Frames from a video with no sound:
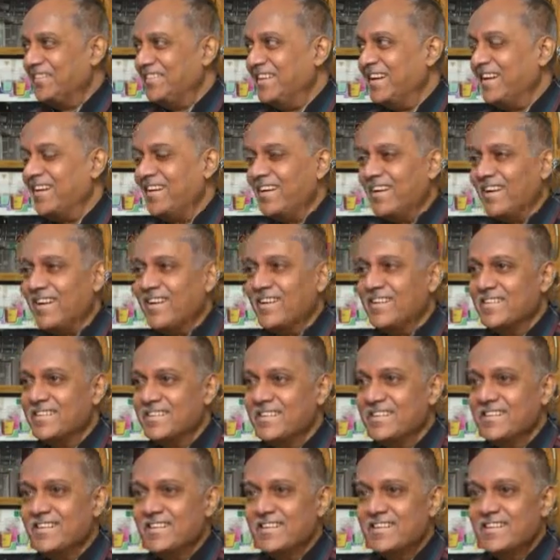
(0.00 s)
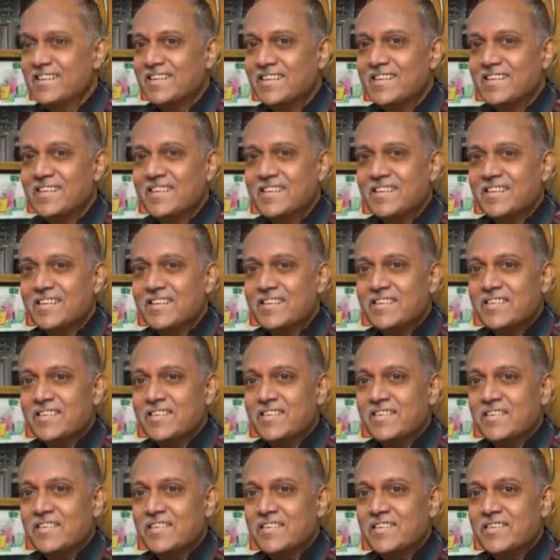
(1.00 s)
We are lalas.
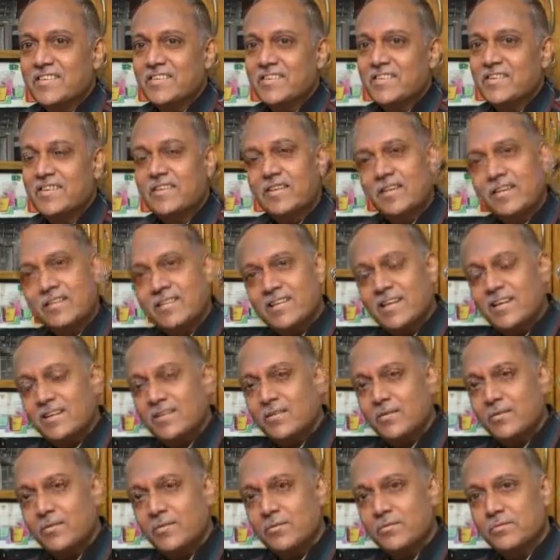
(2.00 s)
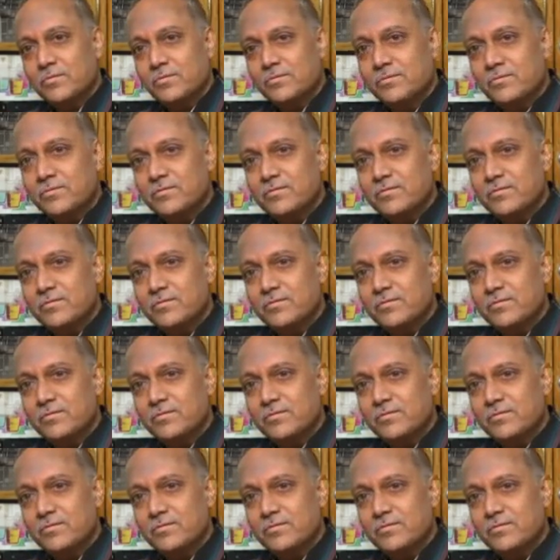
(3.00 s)
So he said, Acha, to.